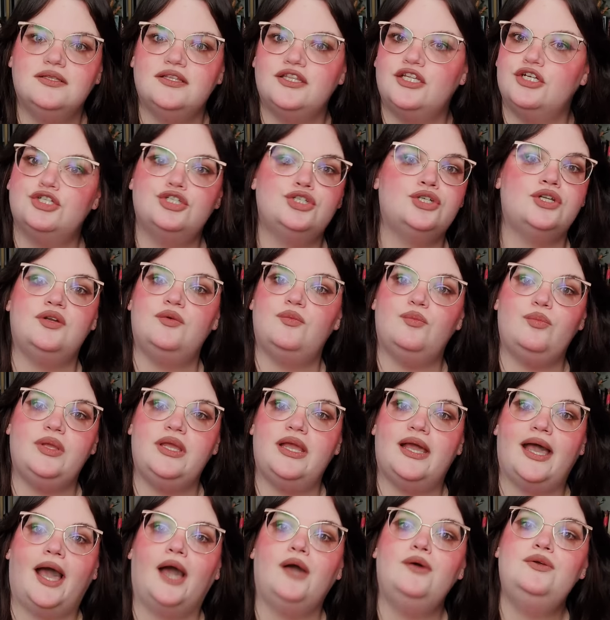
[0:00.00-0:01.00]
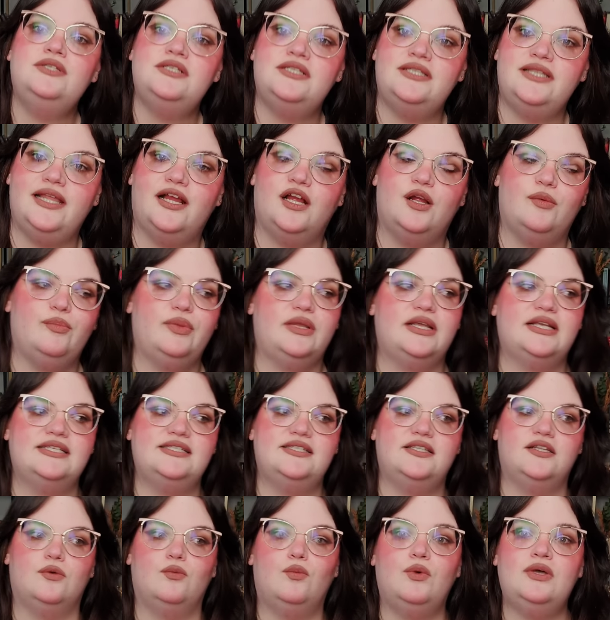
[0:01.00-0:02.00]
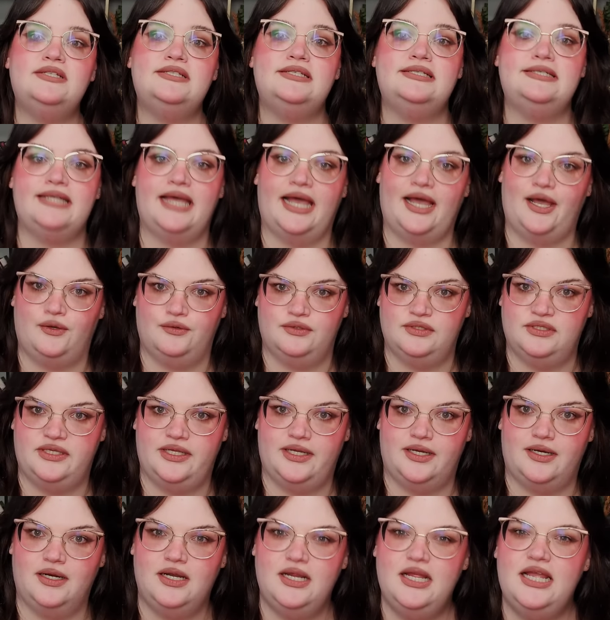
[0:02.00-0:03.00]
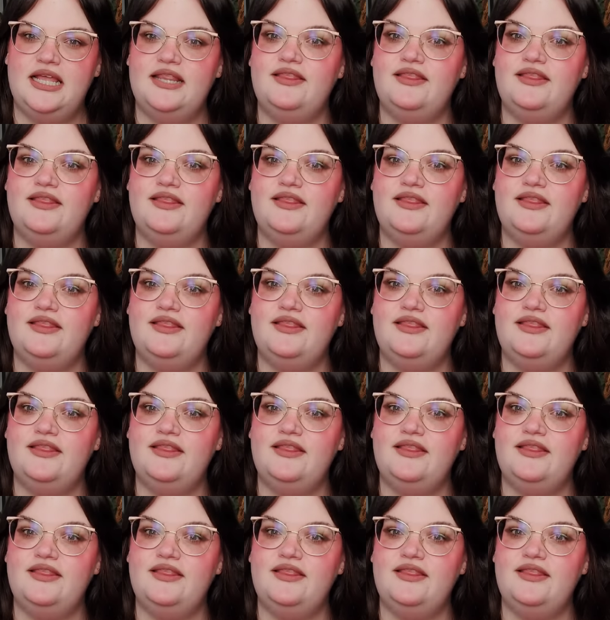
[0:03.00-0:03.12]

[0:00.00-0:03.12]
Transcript: There shouldn't be a house there because there wasn't a house there.